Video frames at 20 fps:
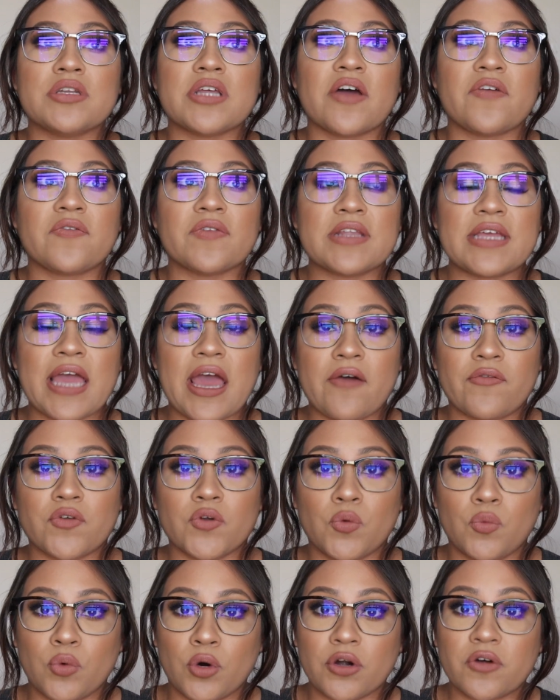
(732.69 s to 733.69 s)
You definitely
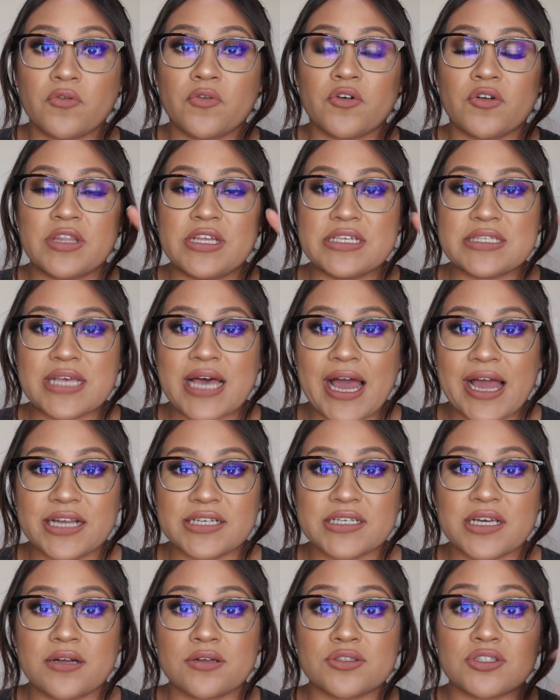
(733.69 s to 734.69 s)
have to work for these
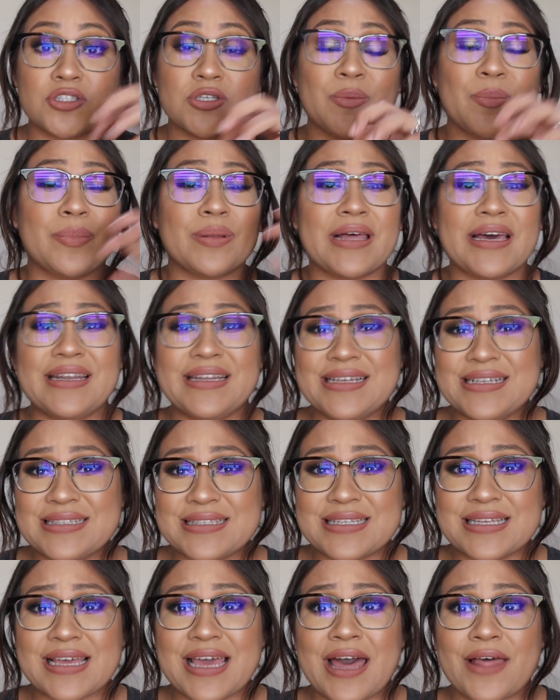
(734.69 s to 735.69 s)
eyeshadows to blend
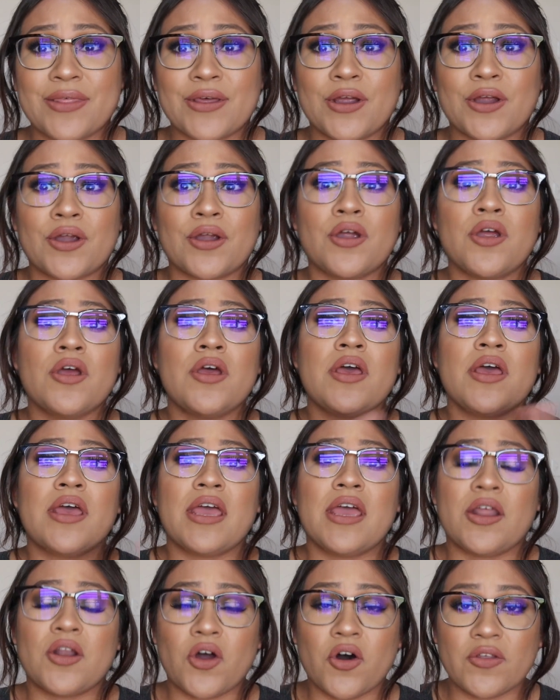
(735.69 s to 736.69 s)
in together
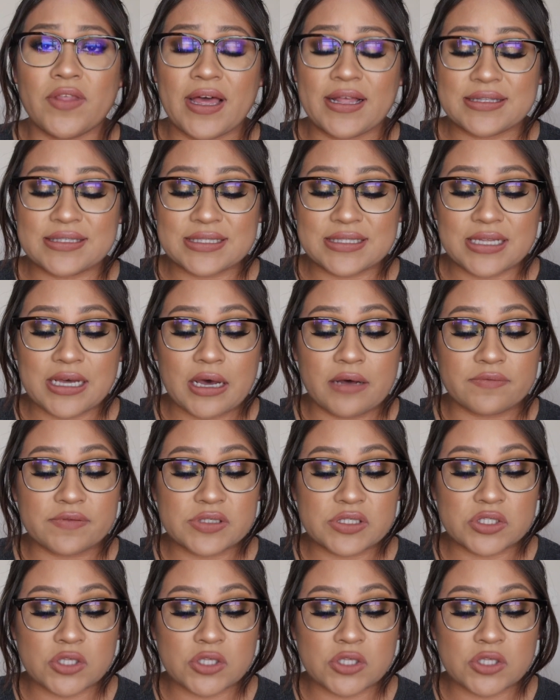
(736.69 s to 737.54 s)
and all that stuff.